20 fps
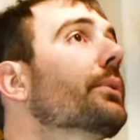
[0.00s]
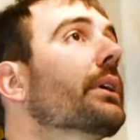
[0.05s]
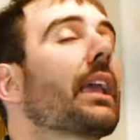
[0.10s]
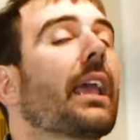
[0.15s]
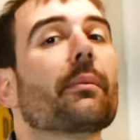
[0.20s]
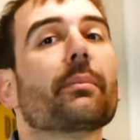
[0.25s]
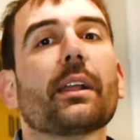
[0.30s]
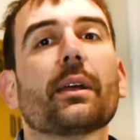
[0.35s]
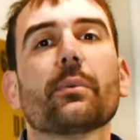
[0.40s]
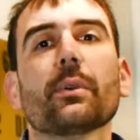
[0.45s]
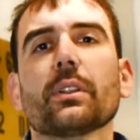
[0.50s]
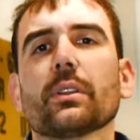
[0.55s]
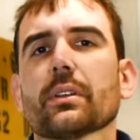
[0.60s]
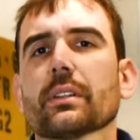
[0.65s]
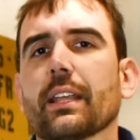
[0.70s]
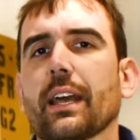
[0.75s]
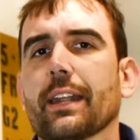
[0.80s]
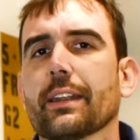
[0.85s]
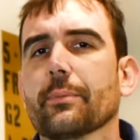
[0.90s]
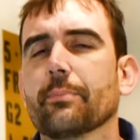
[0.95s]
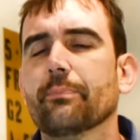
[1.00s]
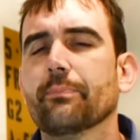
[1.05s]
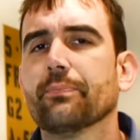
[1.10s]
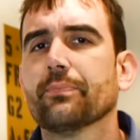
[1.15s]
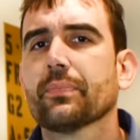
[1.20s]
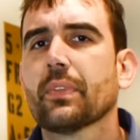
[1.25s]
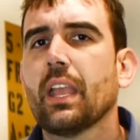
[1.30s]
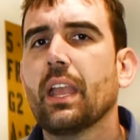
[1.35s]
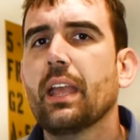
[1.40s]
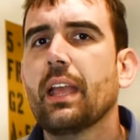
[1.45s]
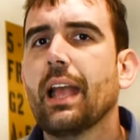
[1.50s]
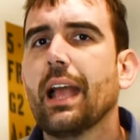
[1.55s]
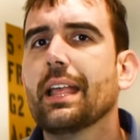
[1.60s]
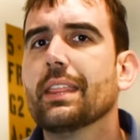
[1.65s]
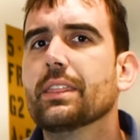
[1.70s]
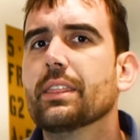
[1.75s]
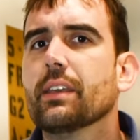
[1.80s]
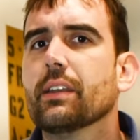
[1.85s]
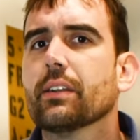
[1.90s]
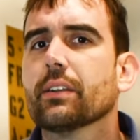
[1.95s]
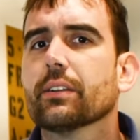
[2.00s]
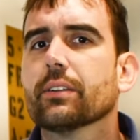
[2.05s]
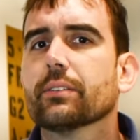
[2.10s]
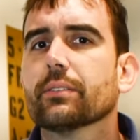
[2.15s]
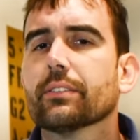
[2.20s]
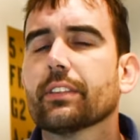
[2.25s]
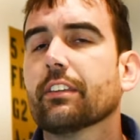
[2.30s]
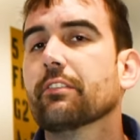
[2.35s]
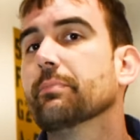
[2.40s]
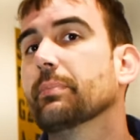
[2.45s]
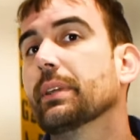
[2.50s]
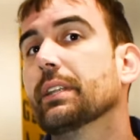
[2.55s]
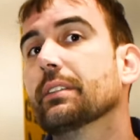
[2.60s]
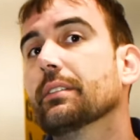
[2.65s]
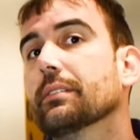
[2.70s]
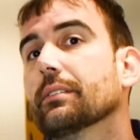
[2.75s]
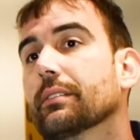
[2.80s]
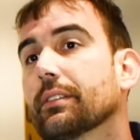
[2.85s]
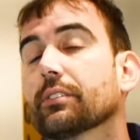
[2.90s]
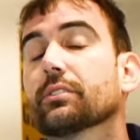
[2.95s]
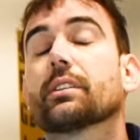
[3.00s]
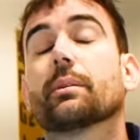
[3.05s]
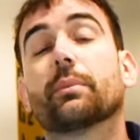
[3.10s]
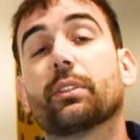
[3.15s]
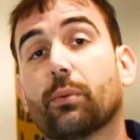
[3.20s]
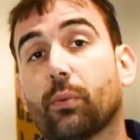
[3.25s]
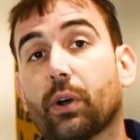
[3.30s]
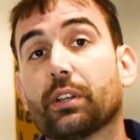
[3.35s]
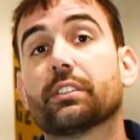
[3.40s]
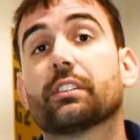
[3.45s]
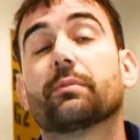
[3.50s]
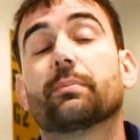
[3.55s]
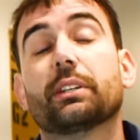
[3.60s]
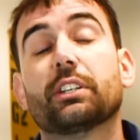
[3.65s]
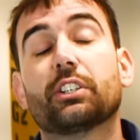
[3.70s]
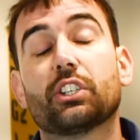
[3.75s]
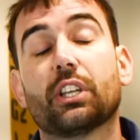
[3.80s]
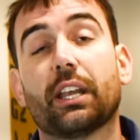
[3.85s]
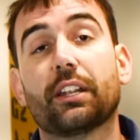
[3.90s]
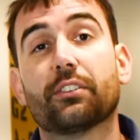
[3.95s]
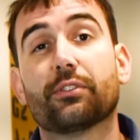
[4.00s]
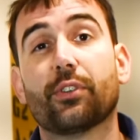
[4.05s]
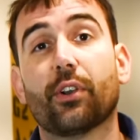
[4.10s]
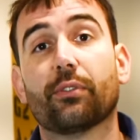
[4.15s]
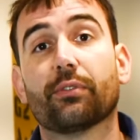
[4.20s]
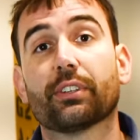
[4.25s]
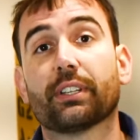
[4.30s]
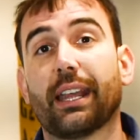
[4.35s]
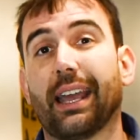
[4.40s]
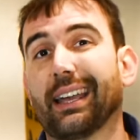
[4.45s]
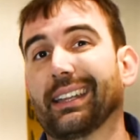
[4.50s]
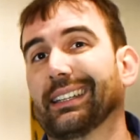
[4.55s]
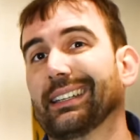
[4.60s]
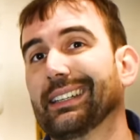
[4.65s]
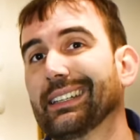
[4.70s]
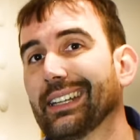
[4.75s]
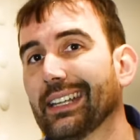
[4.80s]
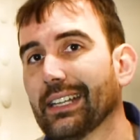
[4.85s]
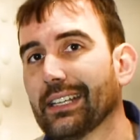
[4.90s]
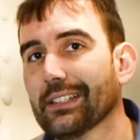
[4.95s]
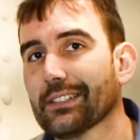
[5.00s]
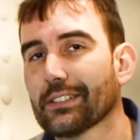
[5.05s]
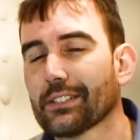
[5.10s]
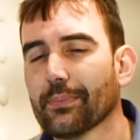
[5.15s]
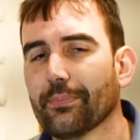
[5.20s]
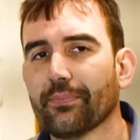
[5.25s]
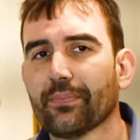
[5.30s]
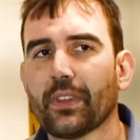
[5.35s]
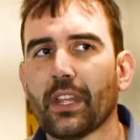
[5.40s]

we came down, we looked at them, and they're, they've been, they're some of the ones that have been changed over to LEDs.